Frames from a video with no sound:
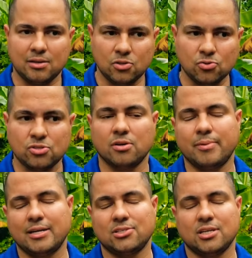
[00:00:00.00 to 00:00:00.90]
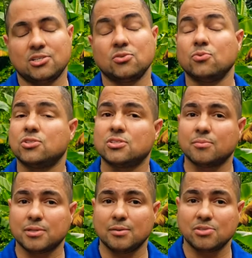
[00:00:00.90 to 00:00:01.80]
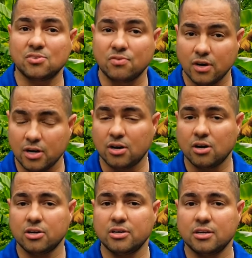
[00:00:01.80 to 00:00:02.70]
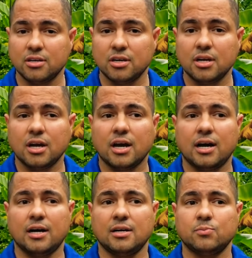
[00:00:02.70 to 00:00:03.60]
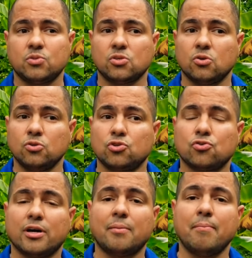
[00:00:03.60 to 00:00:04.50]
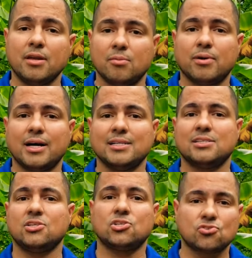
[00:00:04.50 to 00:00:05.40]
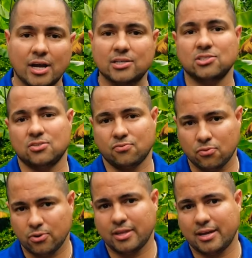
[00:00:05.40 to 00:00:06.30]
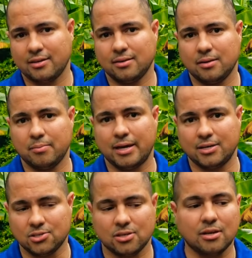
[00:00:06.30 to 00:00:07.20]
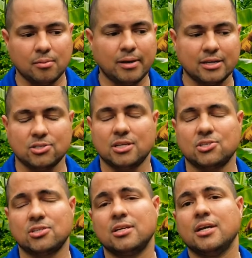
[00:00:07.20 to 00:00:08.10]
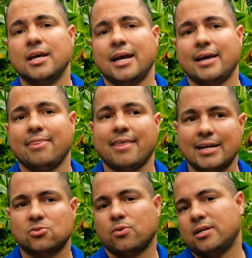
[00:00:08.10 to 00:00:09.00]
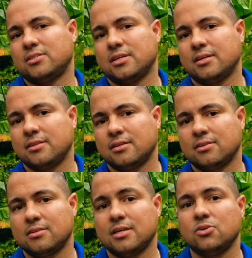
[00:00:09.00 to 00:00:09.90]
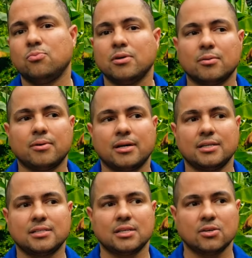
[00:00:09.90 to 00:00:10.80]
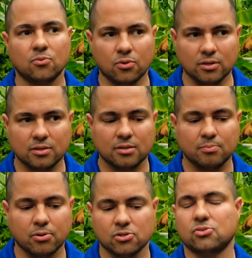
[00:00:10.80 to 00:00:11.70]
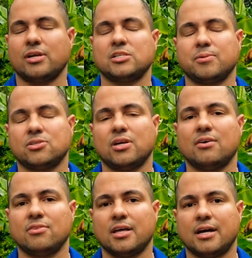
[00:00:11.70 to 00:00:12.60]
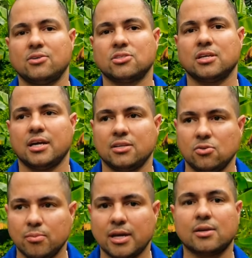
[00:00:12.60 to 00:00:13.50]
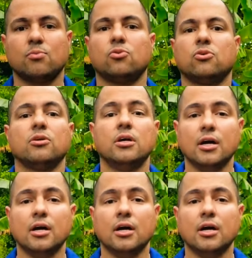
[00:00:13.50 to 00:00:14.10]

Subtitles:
use their imagination, which sometimes is very hard. So you try to minimize the distractions for that imagination. And that's why I say at the end of the day, you minimize what personal aspects you have in the house and you make it more